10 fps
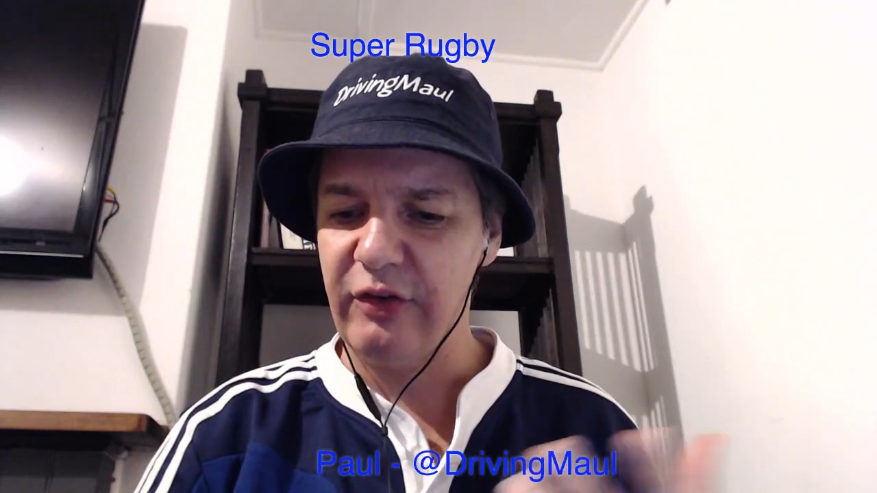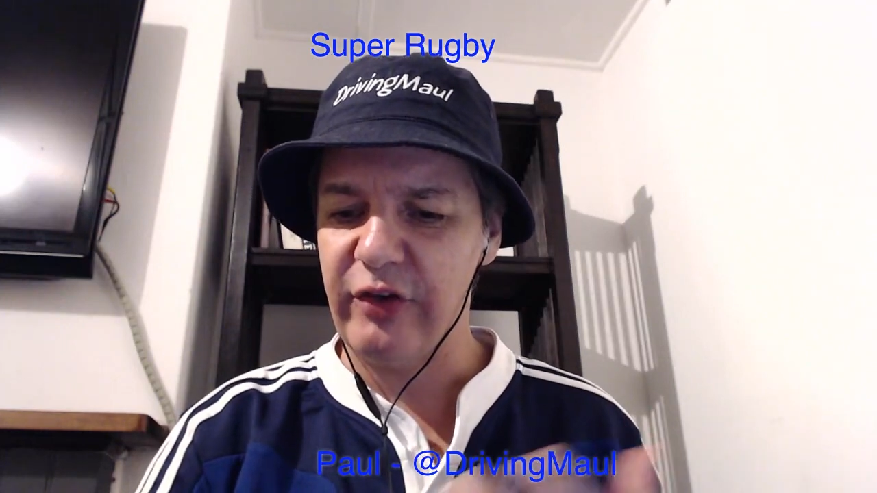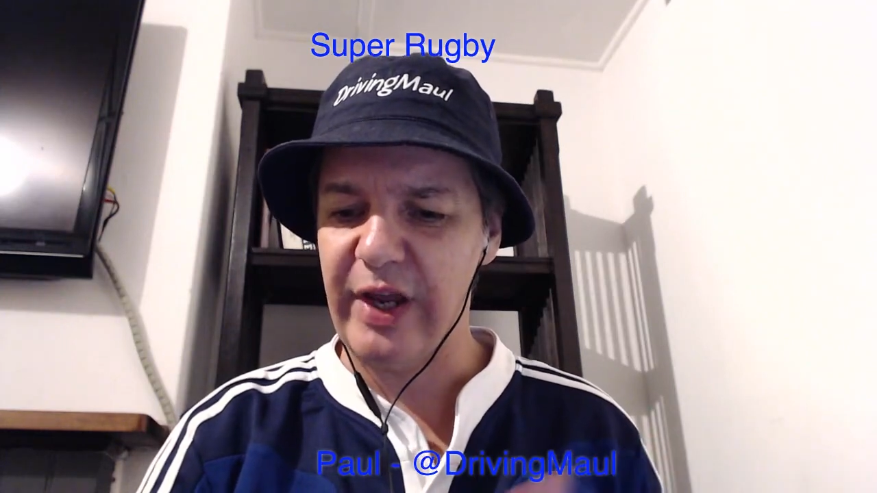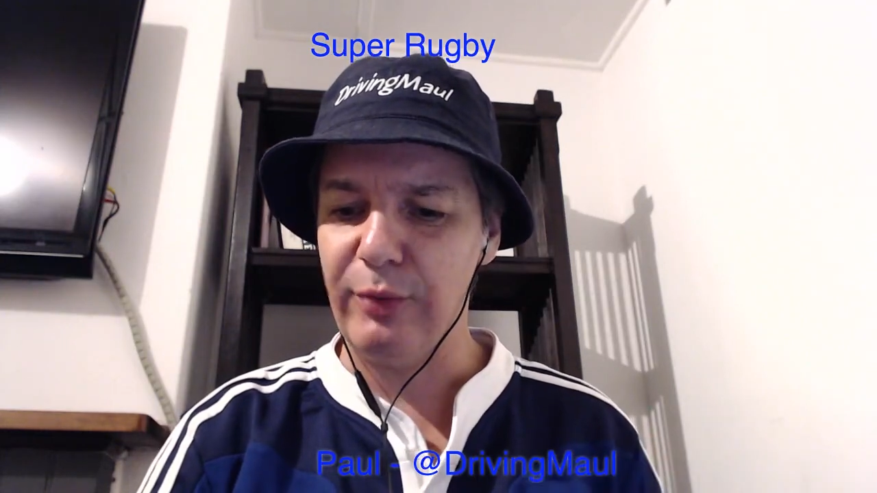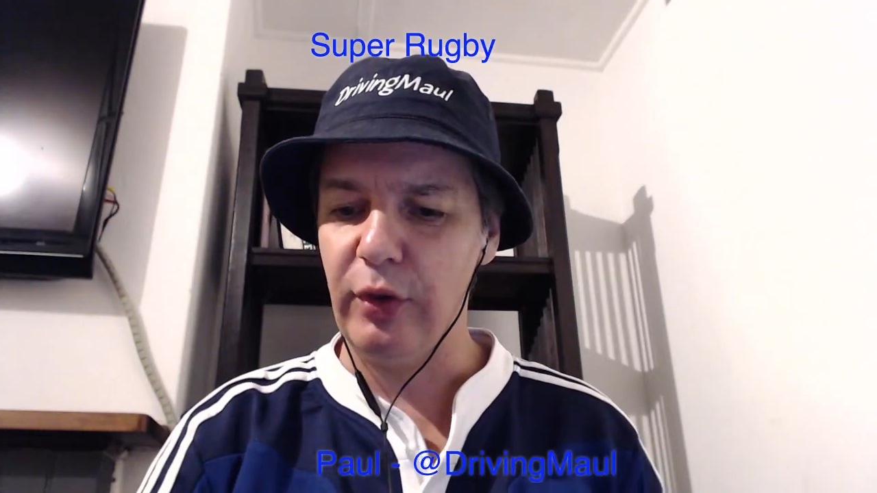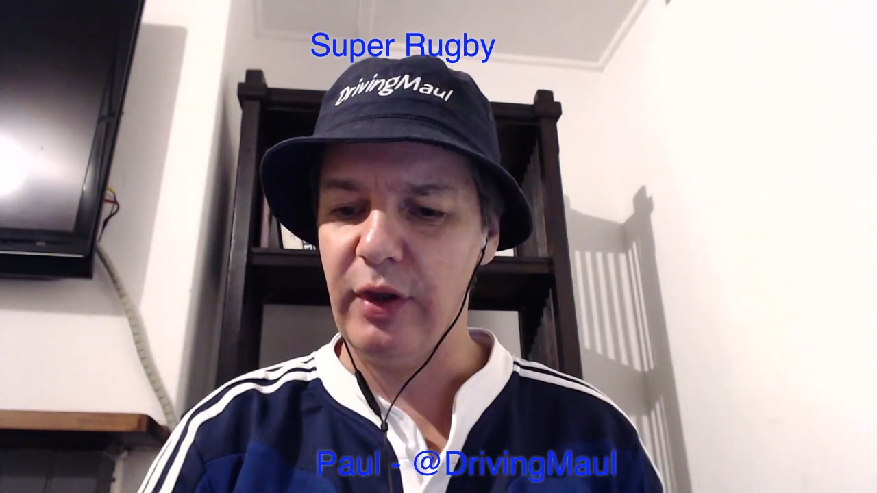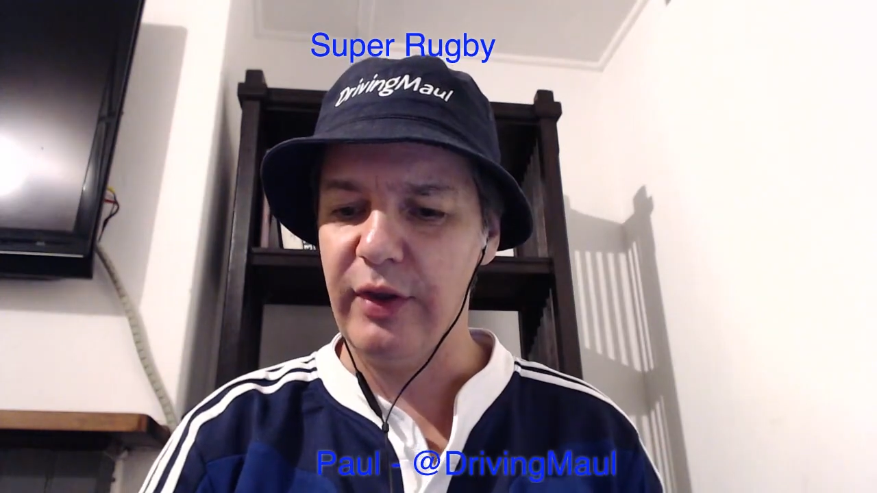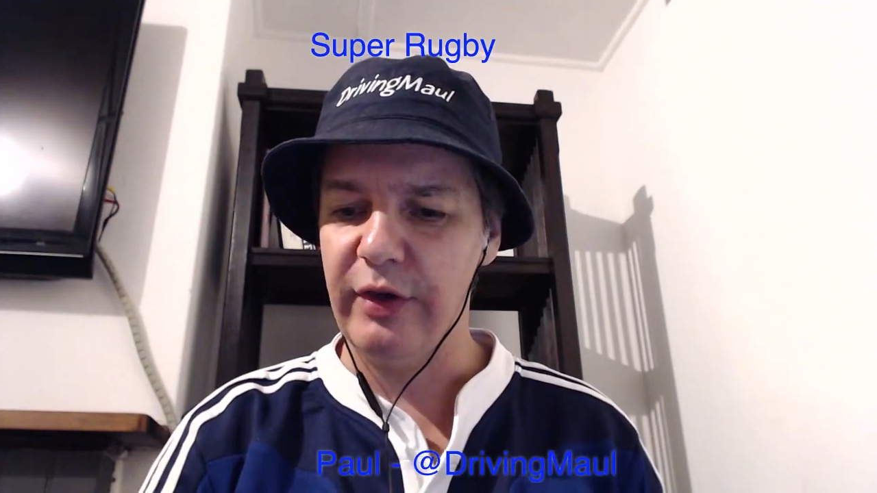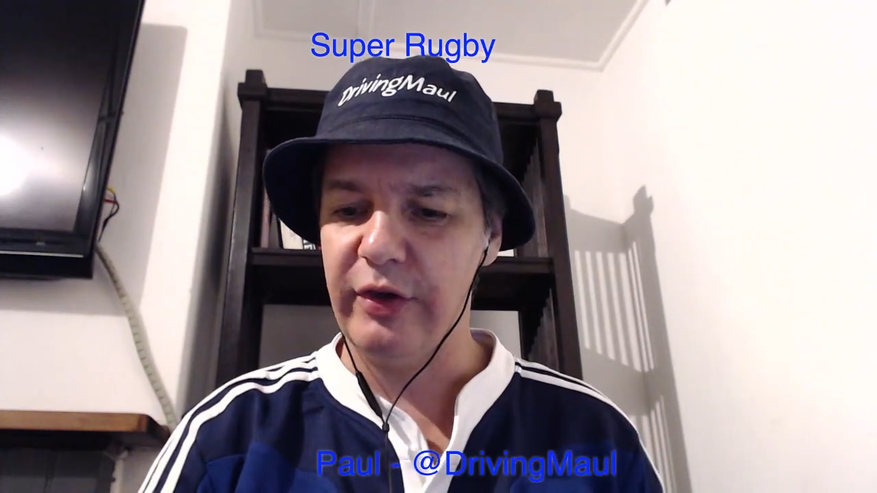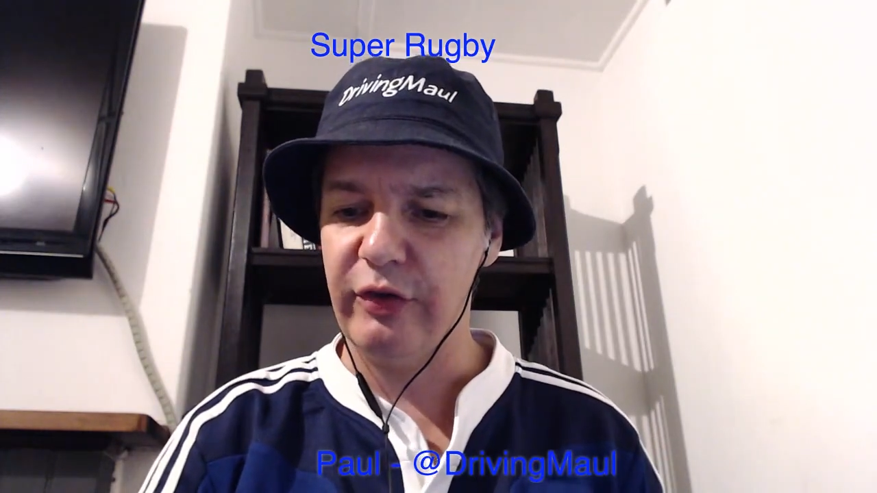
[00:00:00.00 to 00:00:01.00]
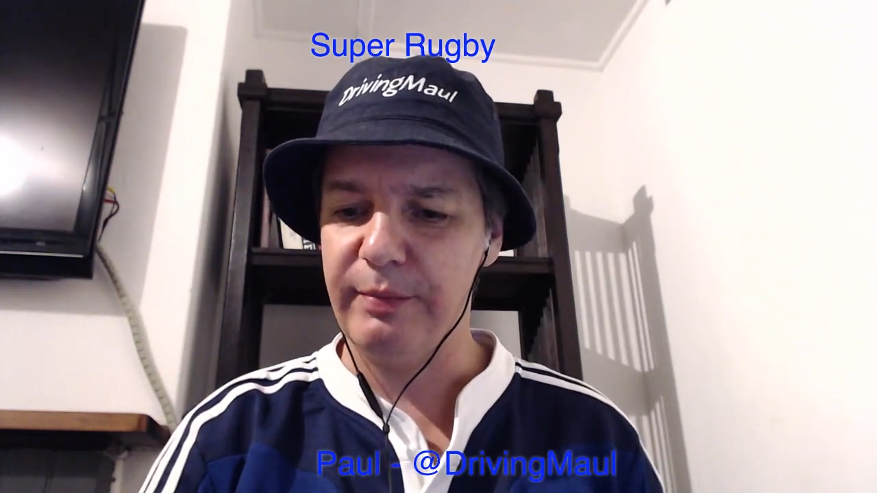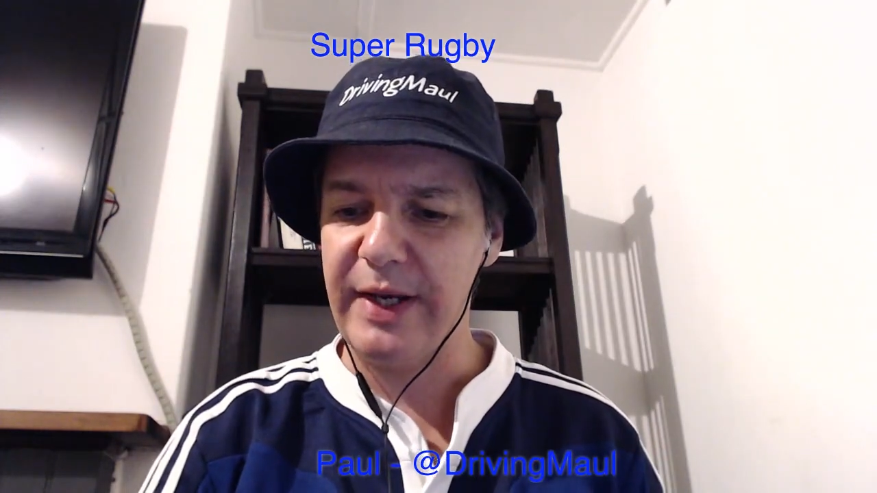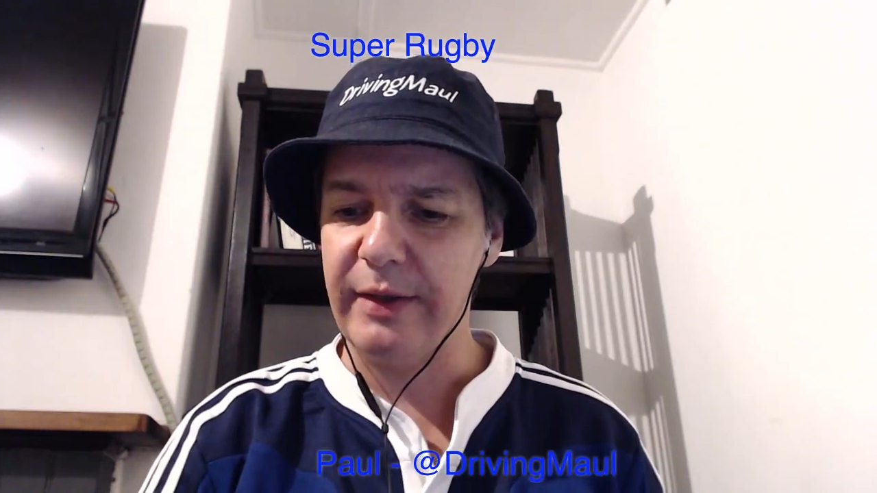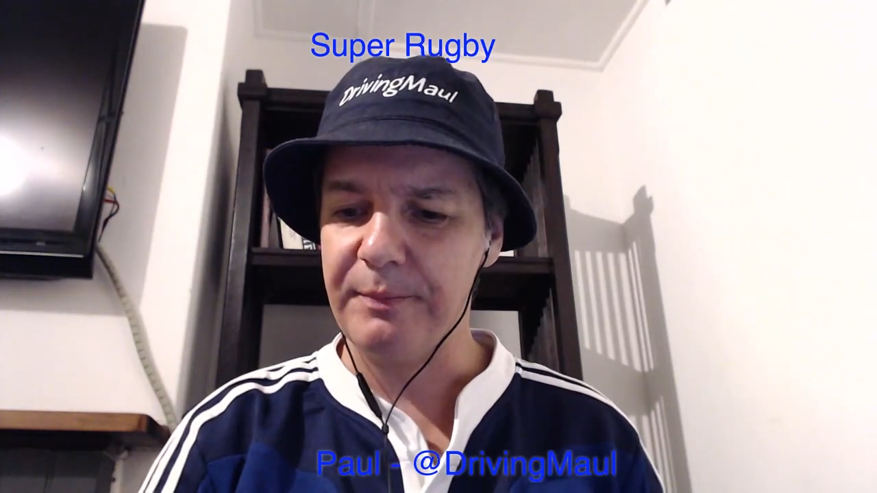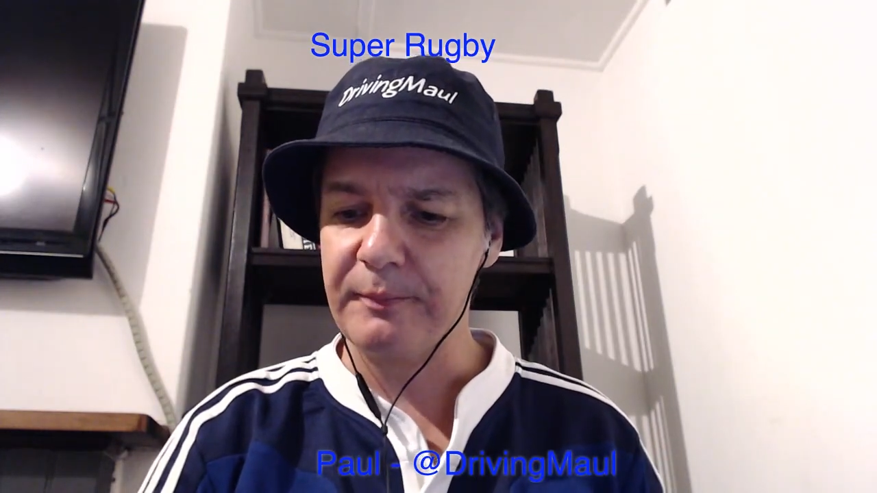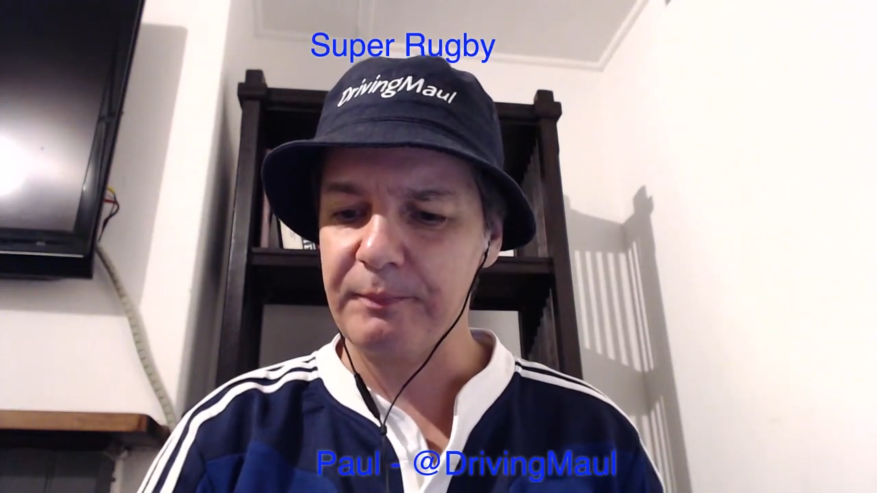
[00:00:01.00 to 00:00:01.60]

table that has been